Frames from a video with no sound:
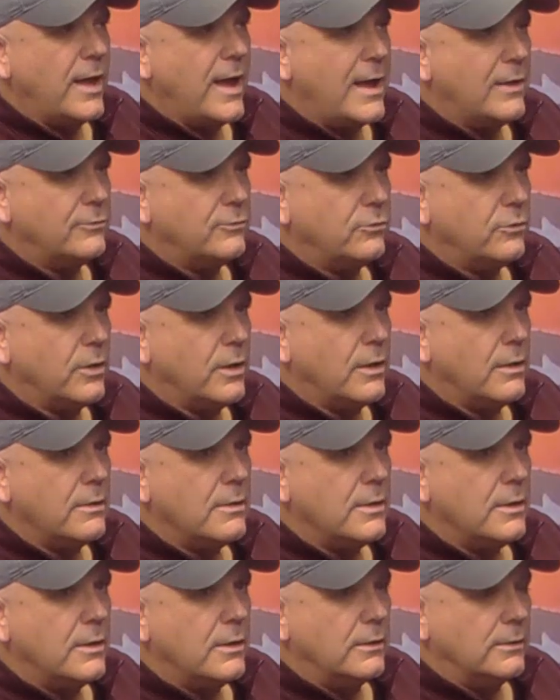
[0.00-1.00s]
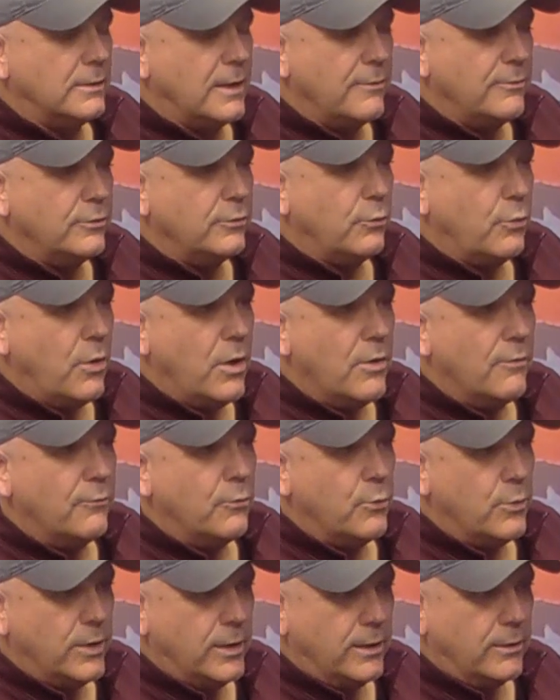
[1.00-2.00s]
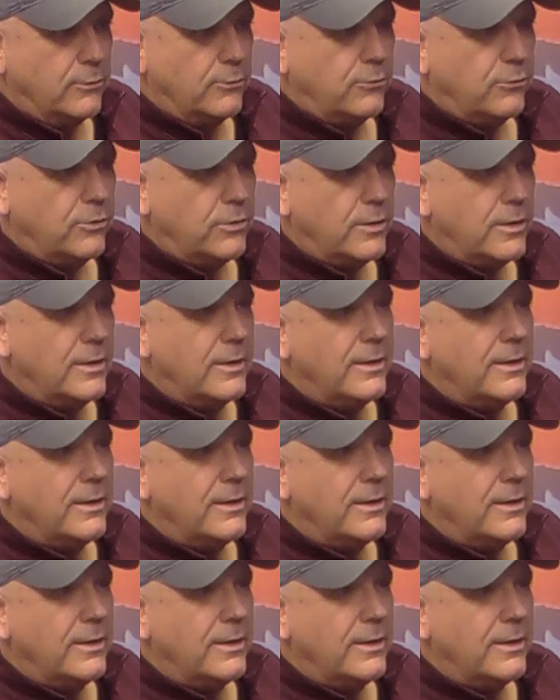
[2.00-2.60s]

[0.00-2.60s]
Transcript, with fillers: last uh, 11, 12 weeks?